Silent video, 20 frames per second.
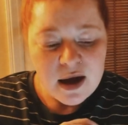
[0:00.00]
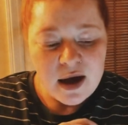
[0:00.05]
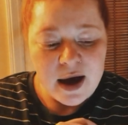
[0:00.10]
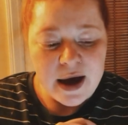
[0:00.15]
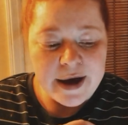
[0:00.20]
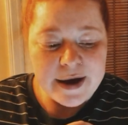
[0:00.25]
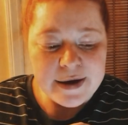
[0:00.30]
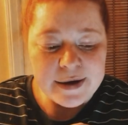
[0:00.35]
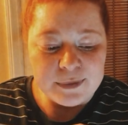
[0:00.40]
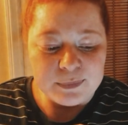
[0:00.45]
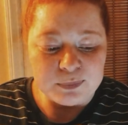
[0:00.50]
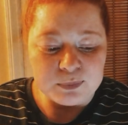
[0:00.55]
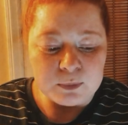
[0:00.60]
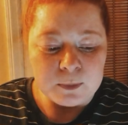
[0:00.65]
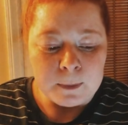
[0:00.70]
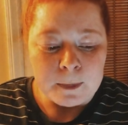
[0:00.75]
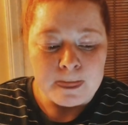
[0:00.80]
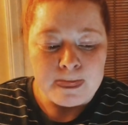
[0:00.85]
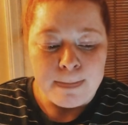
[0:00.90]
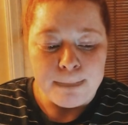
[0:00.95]
Um,
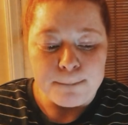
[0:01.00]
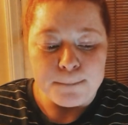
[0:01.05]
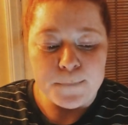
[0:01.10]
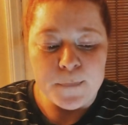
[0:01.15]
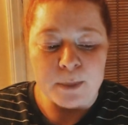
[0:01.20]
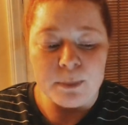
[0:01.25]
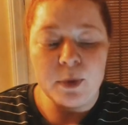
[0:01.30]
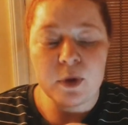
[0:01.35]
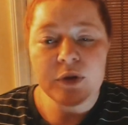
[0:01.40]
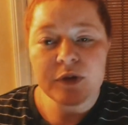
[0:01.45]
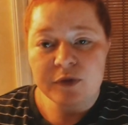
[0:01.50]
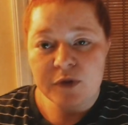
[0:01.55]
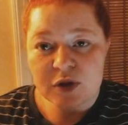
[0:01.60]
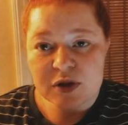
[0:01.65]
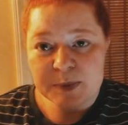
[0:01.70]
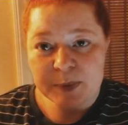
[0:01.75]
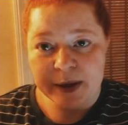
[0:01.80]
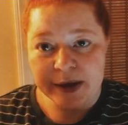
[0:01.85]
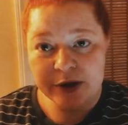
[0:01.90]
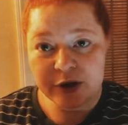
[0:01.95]
but both of those
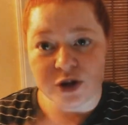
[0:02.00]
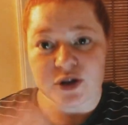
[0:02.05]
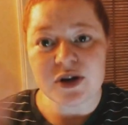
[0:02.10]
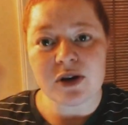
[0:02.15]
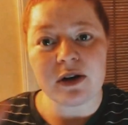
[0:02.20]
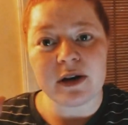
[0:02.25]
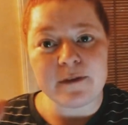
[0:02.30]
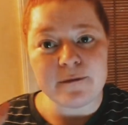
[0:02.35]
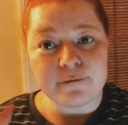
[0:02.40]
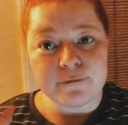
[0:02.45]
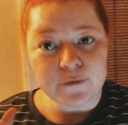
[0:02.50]
planners are in